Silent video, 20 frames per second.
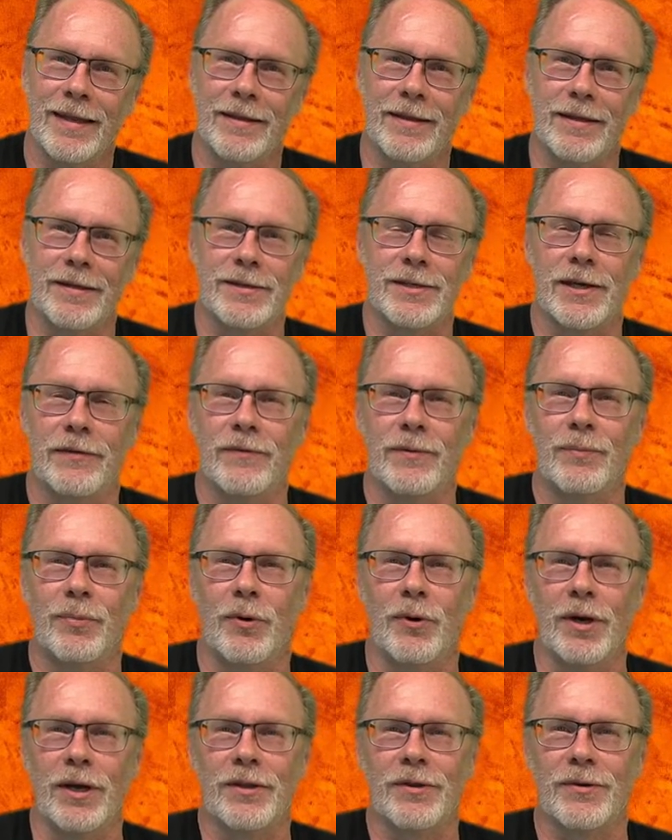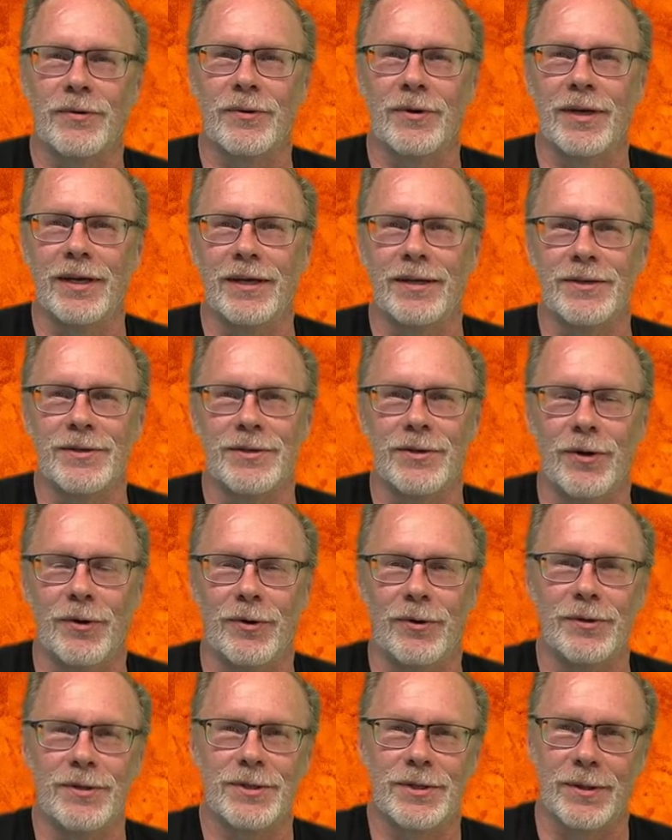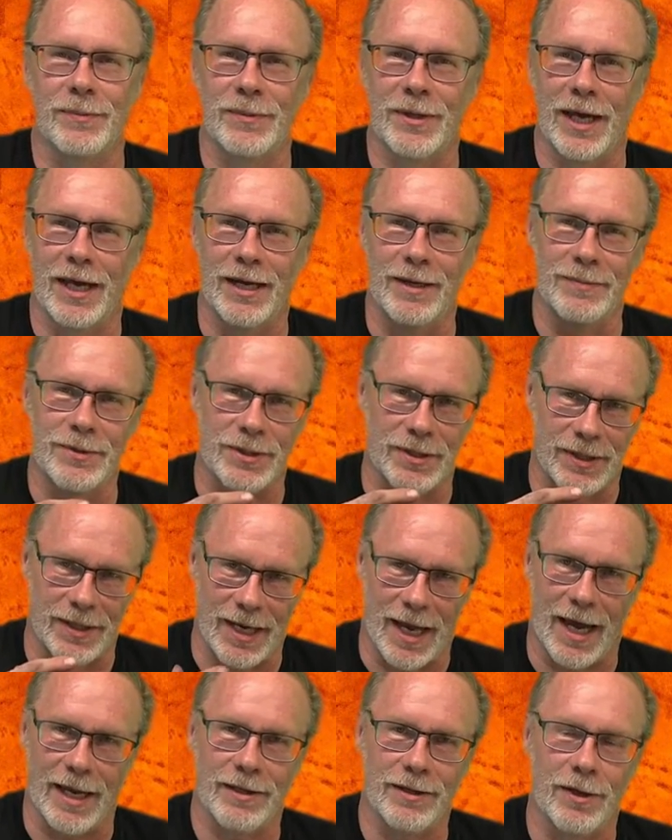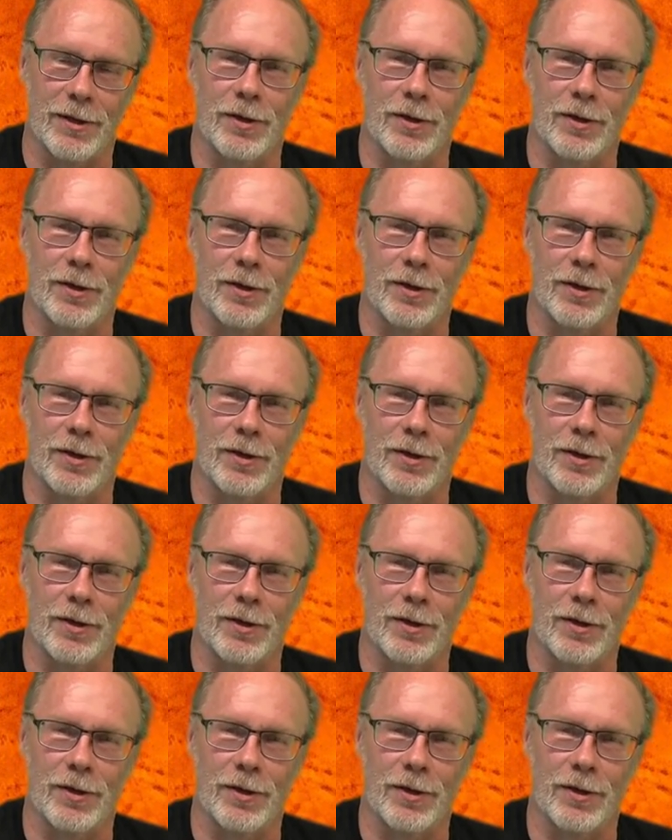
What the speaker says: the 7.3 is known sometimes not